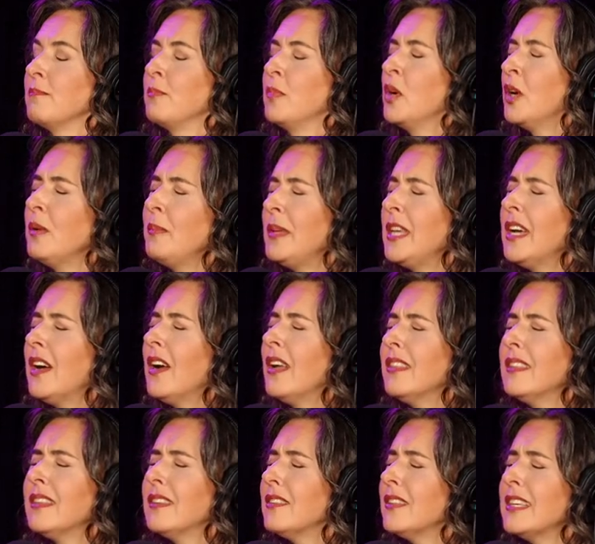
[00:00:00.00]
put me
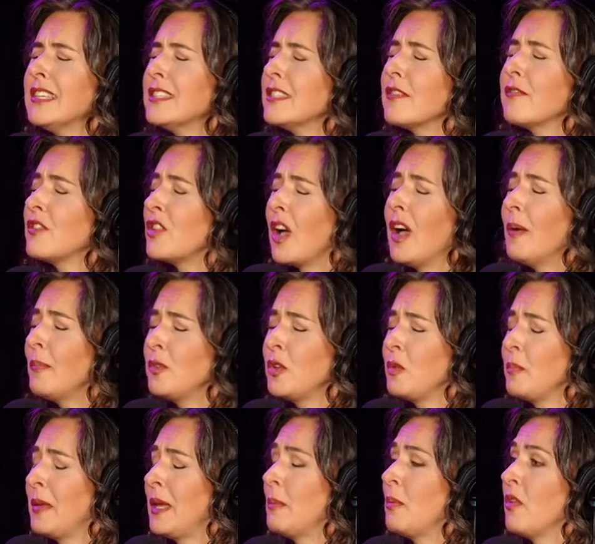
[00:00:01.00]
on the list of top
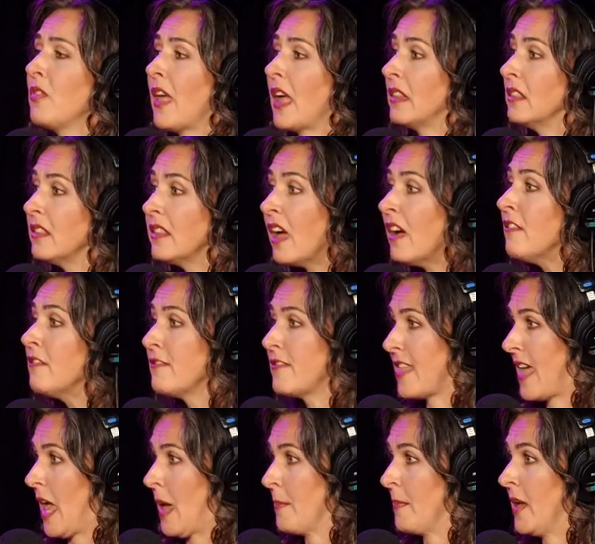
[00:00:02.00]
two people that love
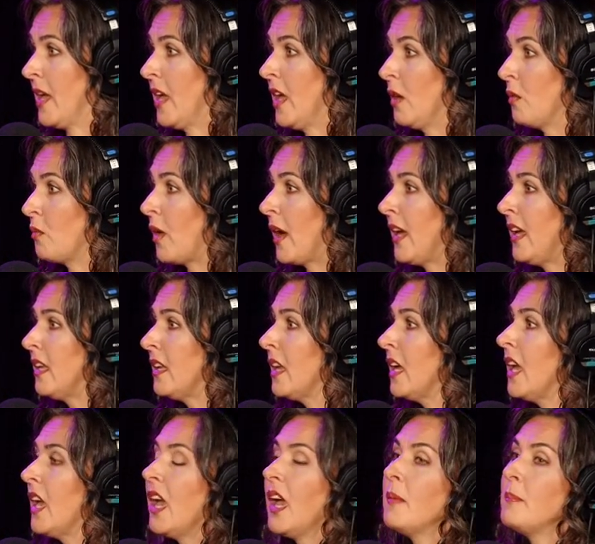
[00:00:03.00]
them, right?
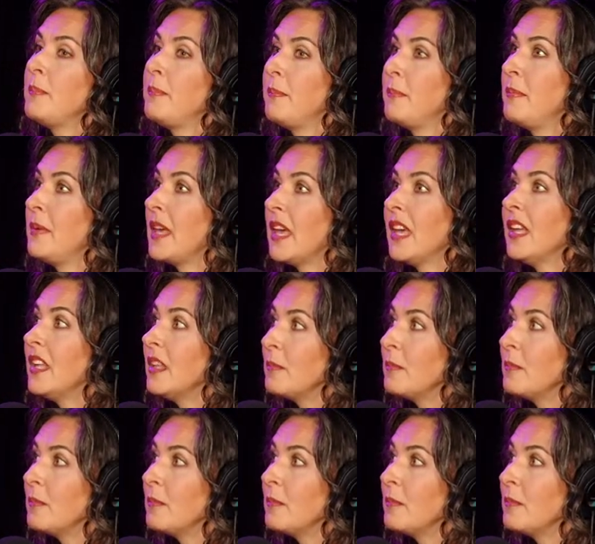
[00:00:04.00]
Be-